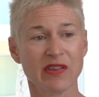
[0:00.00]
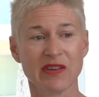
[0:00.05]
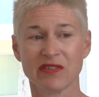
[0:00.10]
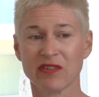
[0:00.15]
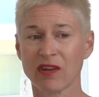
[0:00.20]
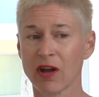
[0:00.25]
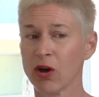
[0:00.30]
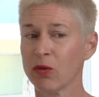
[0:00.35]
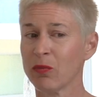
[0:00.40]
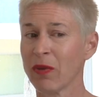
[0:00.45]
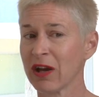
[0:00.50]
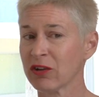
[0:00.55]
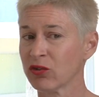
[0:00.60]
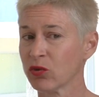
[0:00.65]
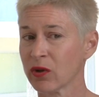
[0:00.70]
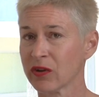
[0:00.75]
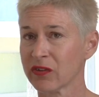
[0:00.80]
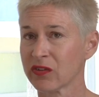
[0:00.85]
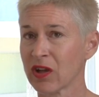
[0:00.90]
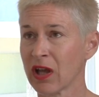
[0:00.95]
this town back
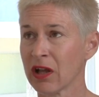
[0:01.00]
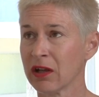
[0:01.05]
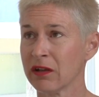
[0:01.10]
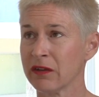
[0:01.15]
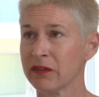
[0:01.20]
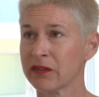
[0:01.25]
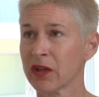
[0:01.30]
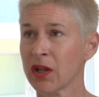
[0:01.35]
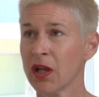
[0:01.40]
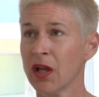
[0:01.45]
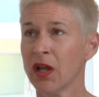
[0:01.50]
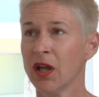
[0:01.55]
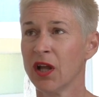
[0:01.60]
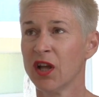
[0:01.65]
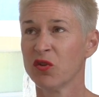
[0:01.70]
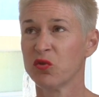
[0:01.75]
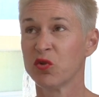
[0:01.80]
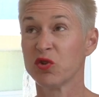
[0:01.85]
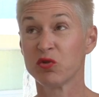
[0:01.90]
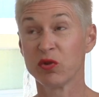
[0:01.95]
to ourselves,
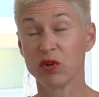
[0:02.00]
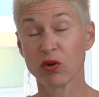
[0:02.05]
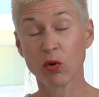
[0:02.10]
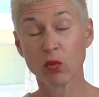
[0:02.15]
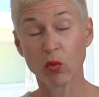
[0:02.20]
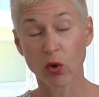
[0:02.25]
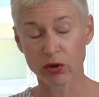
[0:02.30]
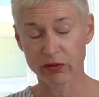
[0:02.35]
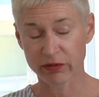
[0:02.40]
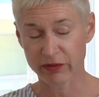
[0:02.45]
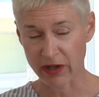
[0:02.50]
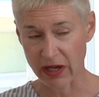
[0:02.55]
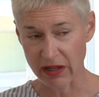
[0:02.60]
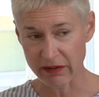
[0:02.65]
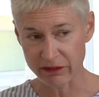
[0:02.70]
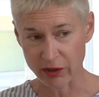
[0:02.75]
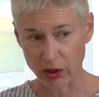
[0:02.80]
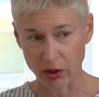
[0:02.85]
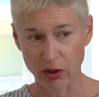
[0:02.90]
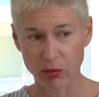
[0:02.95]
which we don't want
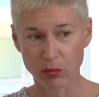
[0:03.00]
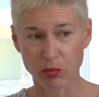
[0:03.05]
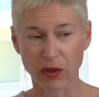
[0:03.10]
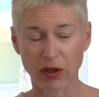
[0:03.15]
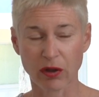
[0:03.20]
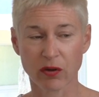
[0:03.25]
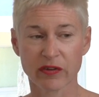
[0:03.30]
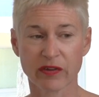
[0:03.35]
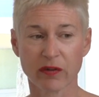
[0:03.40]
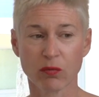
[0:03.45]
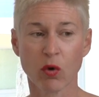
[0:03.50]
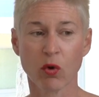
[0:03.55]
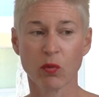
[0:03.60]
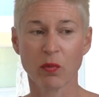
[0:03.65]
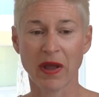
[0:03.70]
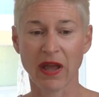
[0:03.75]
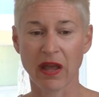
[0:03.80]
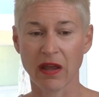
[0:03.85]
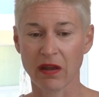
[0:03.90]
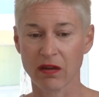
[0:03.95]
forever because it won't
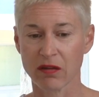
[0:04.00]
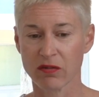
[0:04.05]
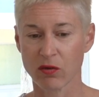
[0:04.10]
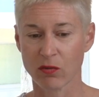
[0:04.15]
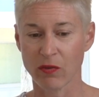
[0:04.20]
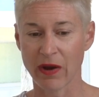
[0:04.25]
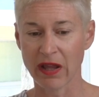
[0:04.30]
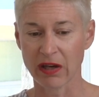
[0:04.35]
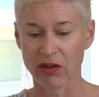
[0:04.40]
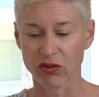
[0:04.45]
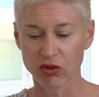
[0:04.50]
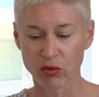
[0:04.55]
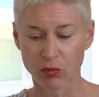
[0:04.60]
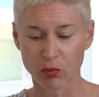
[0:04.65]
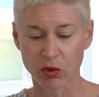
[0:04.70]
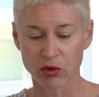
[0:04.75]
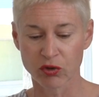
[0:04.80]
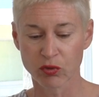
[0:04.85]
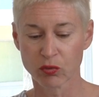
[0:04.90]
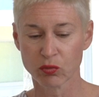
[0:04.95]
pay the rent,
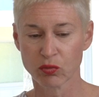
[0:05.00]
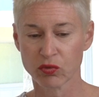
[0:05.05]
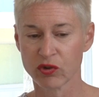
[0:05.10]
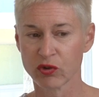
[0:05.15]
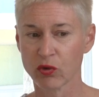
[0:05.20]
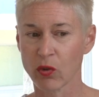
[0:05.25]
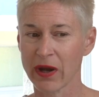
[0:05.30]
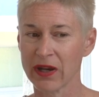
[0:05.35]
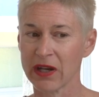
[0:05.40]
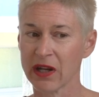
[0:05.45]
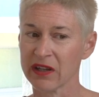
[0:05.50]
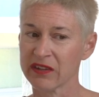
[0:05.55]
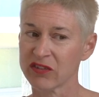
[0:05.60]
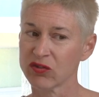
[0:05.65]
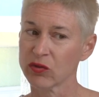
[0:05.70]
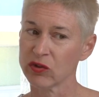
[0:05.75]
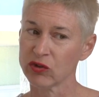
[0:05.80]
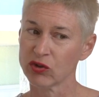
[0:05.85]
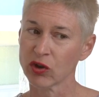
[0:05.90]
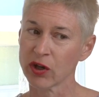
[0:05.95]
but it's quite nice
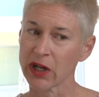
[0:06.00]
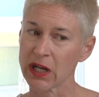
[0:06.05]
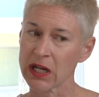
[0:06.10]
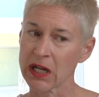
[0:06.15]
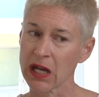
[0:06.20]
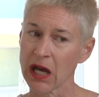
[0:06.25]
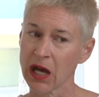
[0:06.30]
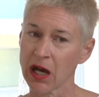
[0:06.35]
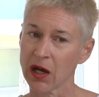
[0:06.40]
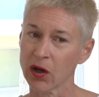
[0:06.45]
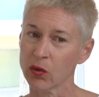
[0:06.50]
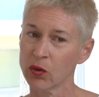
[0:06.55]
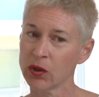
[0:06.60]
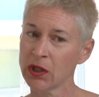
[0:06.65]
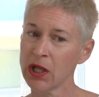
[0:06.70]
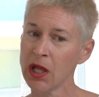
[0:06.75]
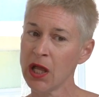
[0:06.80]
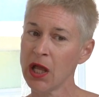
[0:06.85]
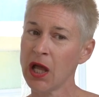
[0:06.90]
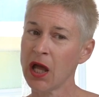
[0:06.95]
to enjoy it now,
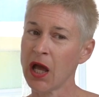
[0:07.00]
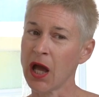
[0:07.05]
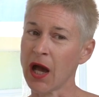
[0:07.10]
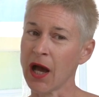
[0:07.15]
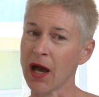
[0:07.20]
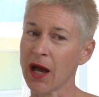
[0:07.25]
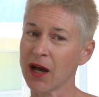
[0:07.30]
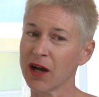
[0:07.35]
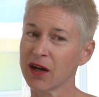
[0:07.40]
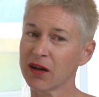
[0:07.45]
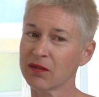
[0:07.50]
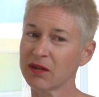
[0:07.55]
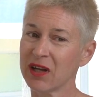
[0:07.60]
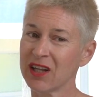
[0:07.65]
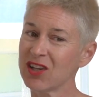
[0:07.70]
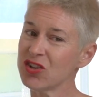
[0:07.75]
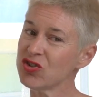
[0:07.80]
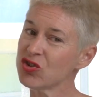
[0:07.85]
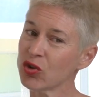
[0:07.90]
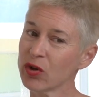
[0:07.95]

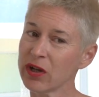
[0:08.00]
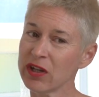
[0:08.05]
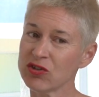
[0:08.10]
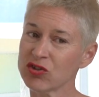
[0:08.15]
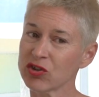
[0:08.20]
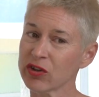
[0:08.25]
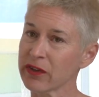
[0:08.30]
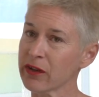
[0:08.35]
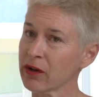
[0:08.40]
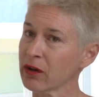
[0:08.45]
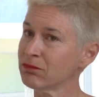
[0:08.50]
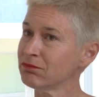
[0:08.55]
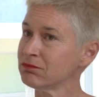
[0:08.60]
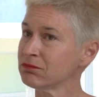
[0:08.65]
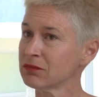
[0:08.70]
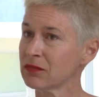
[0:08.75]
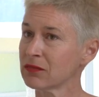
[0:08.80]
and enjoy each other